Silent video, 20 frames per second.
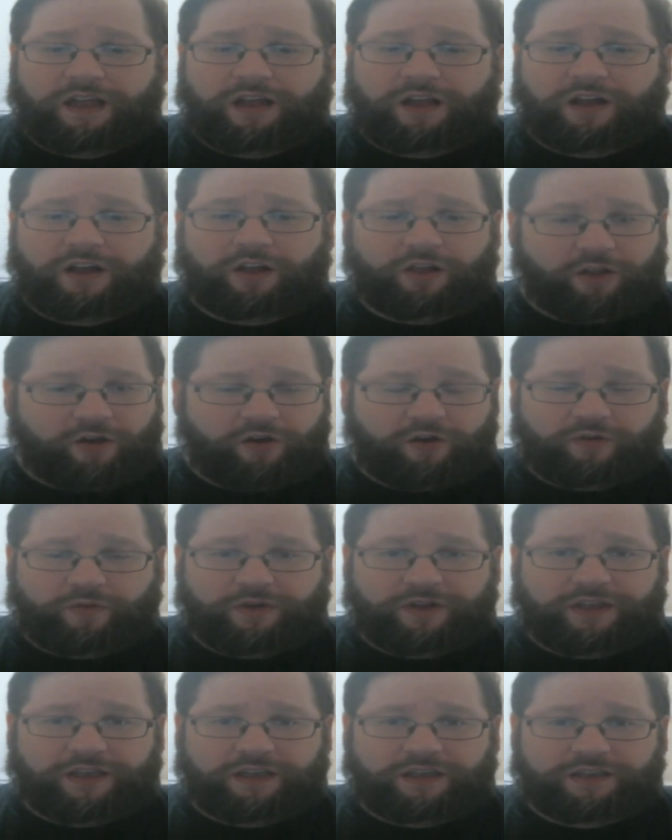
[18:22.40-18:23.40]
along
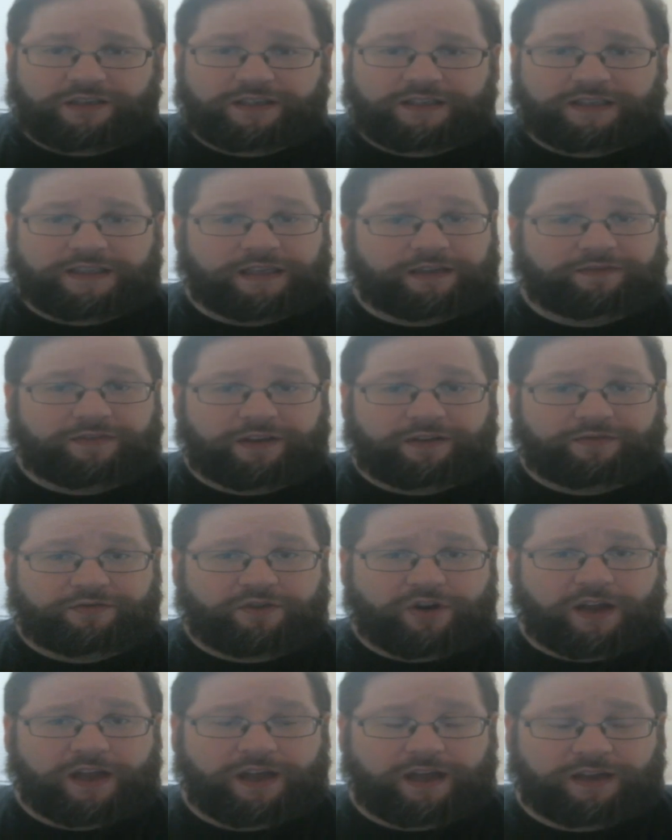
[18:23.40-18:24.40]
with his thiefy
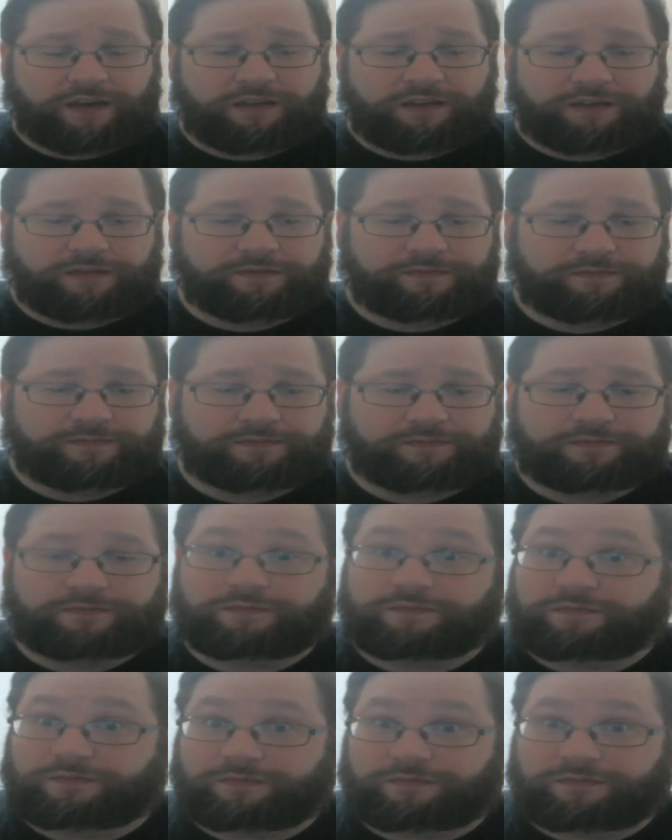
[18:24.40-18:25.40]
friend.
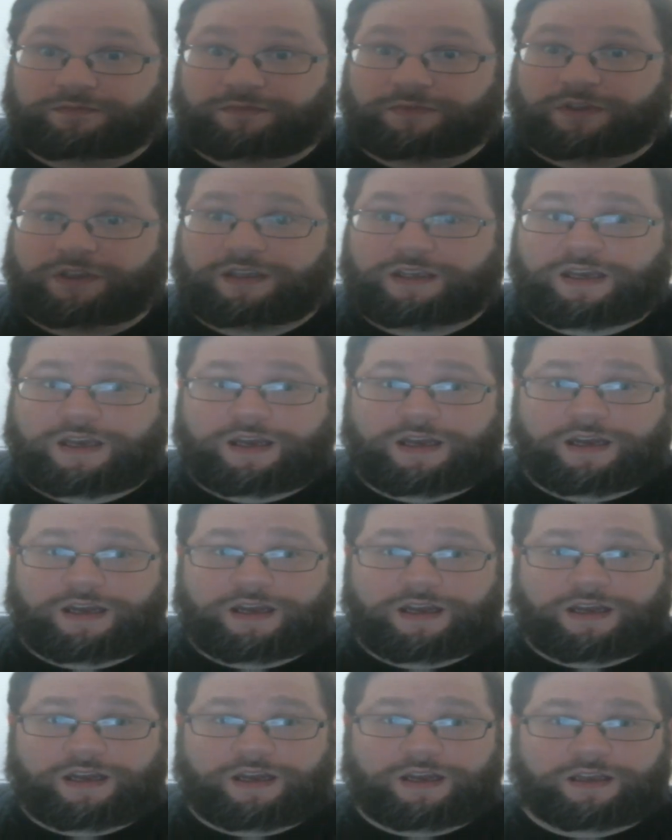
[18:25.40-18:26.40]

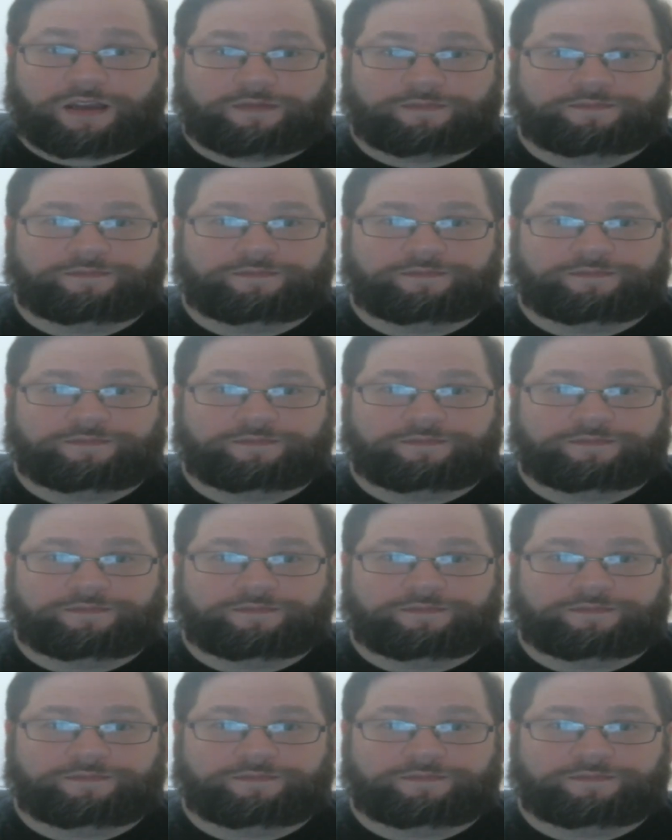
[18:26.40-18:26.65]
Yay!